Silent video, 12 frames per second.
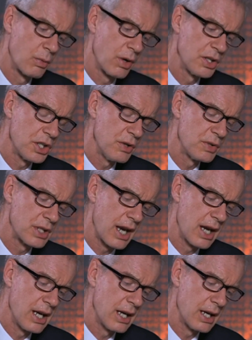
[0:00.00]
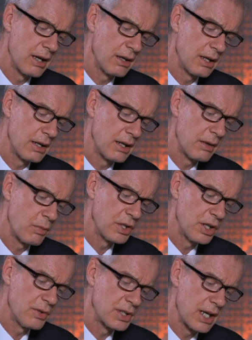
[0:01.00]
So what do you say? What
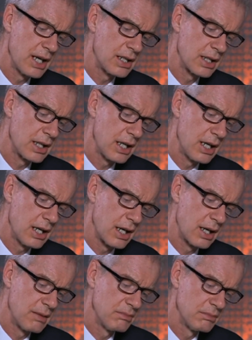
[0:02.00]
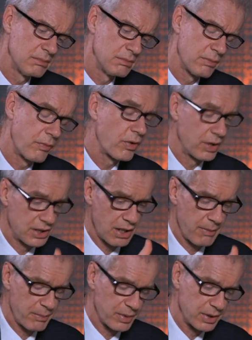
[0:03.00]
do you say to the, um, for
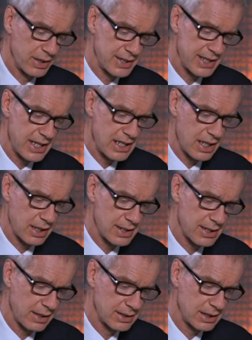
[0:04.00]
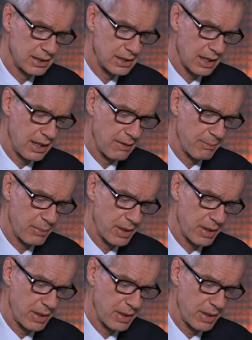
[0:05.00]
example, the senior consultant in